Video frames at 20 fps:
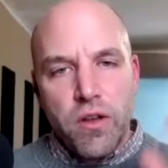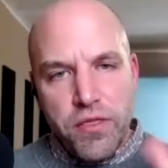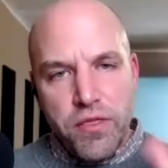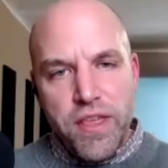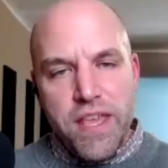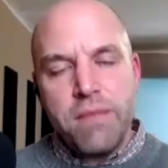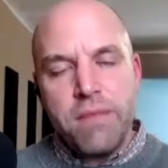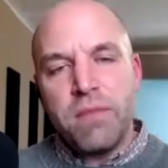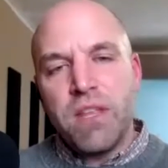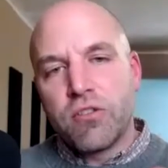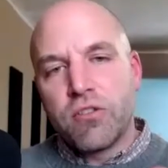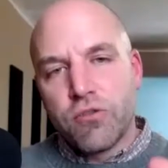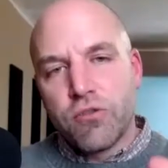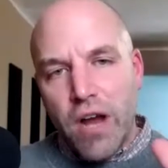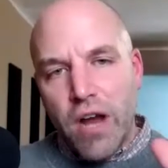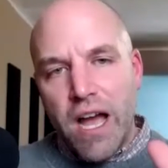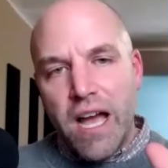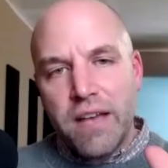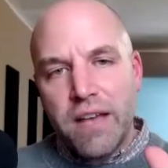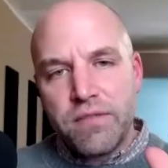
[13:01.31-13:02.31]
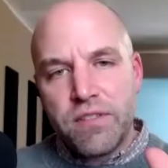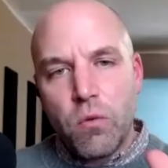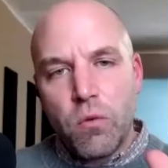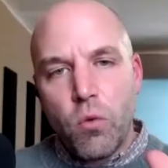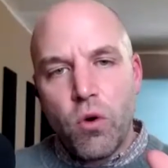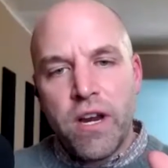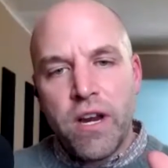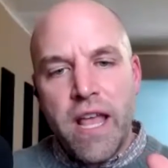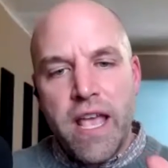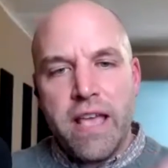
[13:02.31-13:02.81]
or a theme that drives the
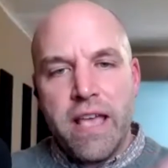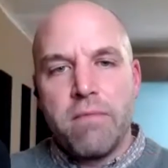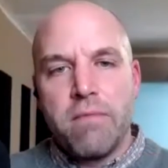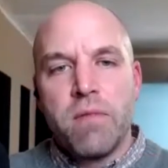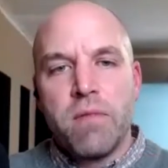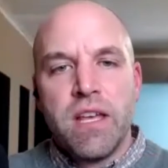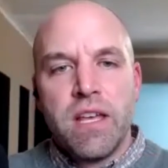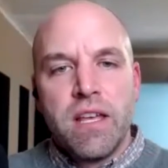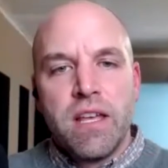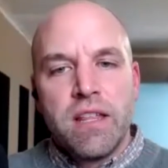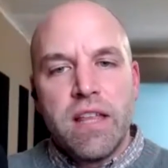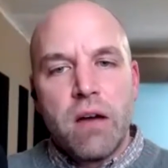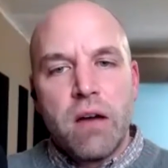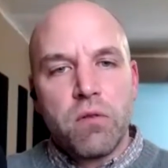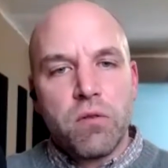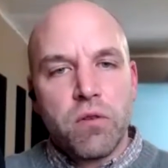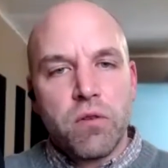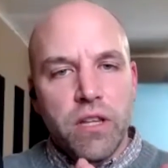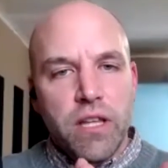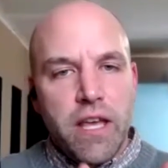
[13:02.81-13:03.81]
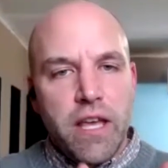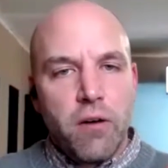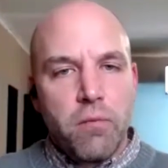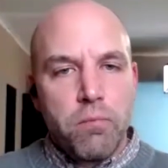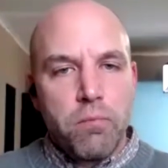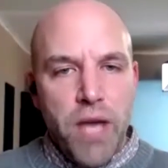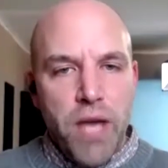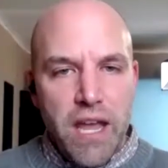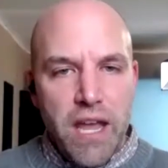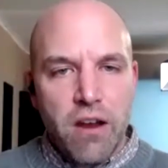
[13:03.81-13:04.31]
one aim, that will really
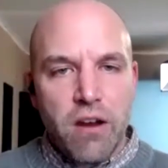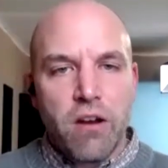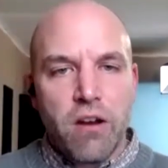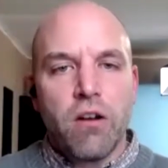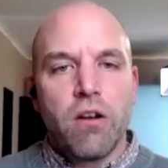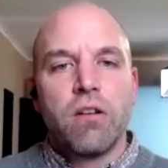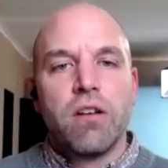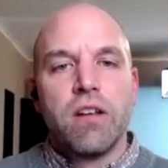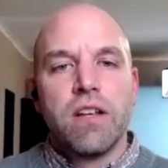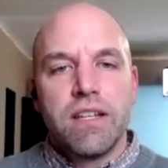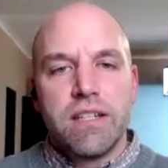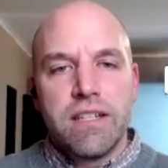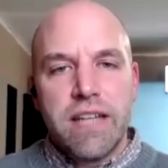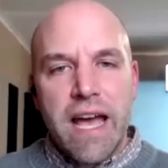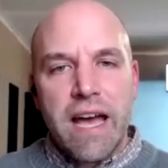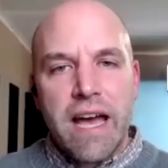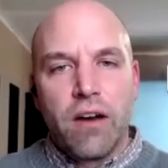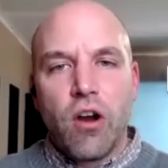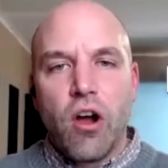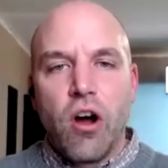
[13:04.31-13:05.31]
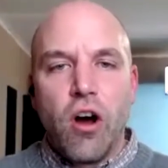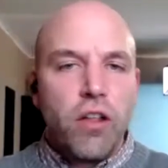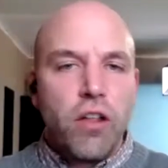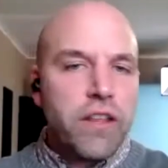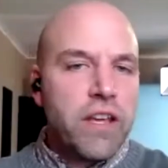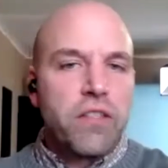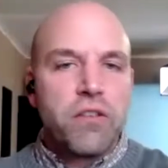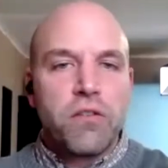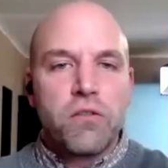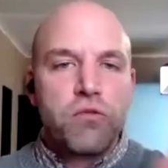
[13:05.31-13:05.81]
help pare down
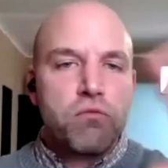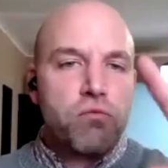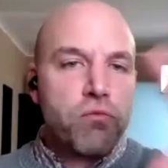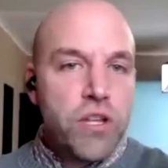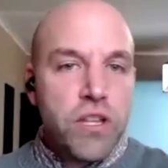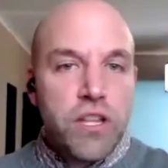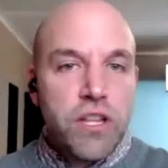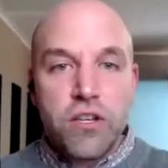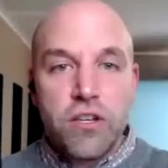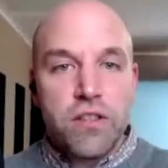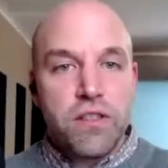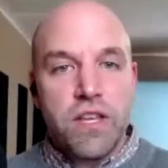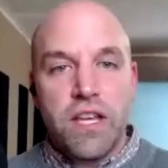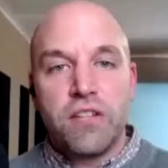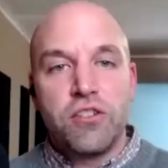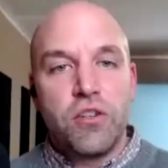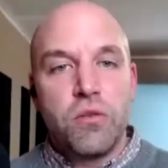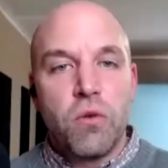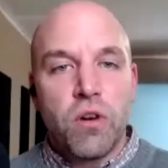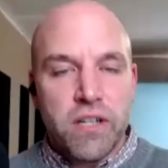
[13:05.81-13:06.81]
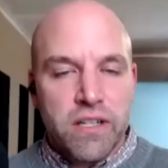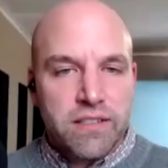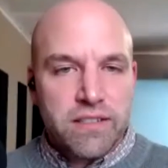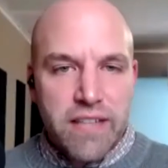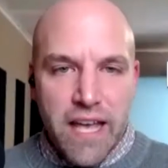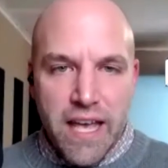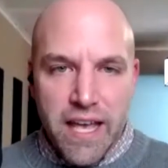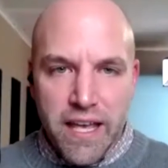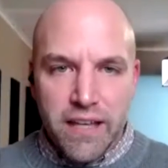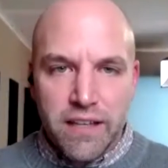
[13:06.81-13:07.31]
all the other really good things you want to
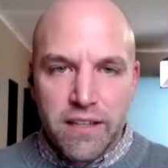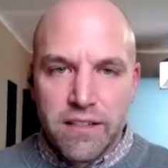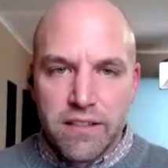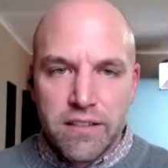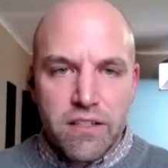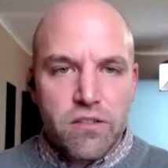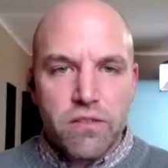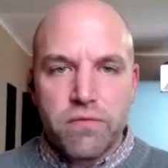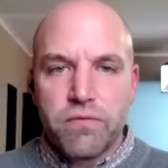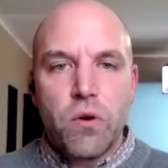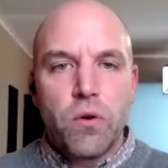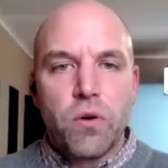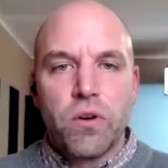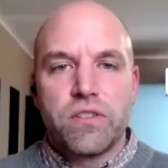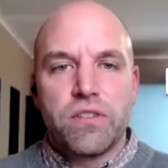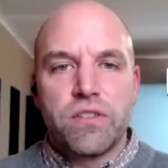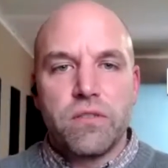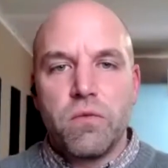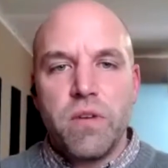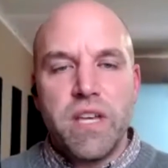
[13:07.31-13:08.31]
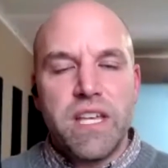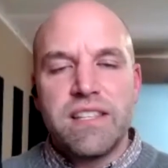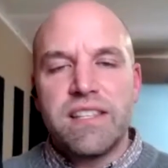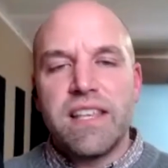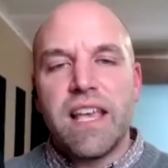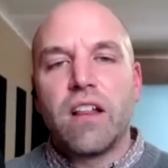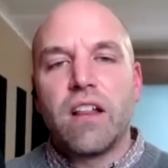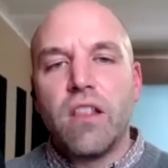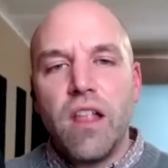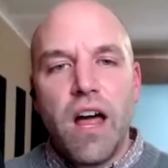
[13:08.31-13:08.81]
say. Because of course yeah. we can
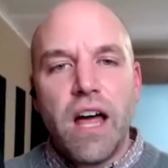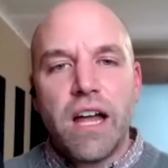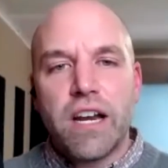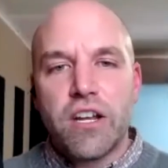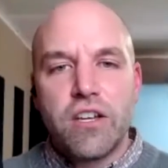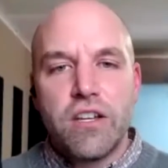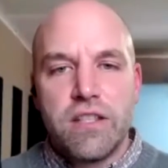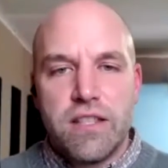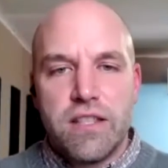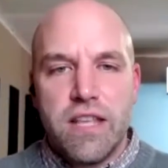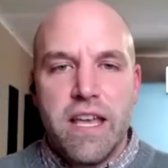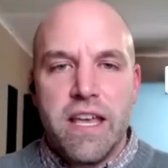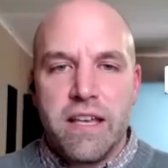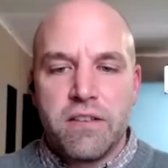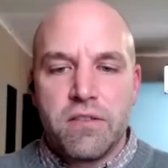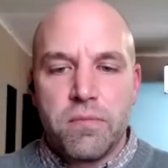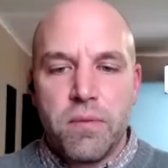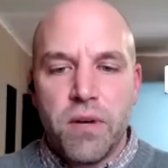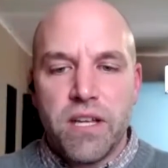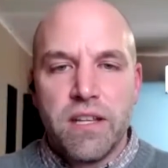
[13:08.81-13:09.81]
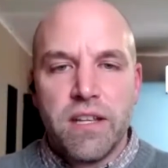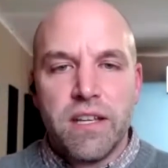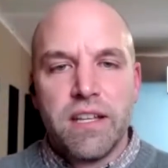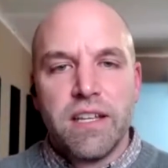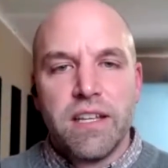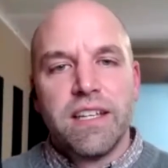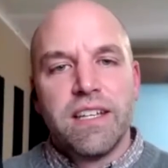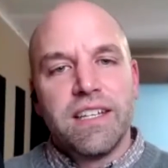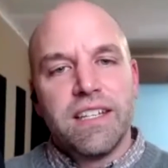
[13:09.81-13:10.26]
say a lot of good things, but